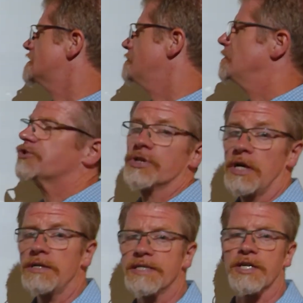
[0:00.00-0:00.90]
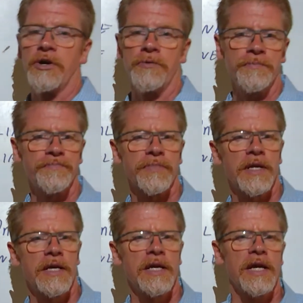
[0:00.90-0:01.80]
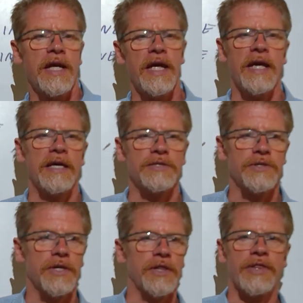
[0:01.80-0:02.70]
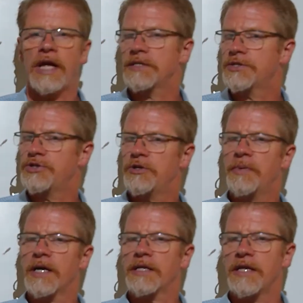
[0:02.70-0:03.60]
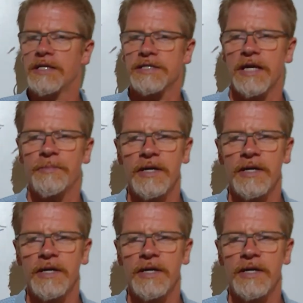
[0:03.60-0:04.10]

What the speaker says: submission also, and that's due by class time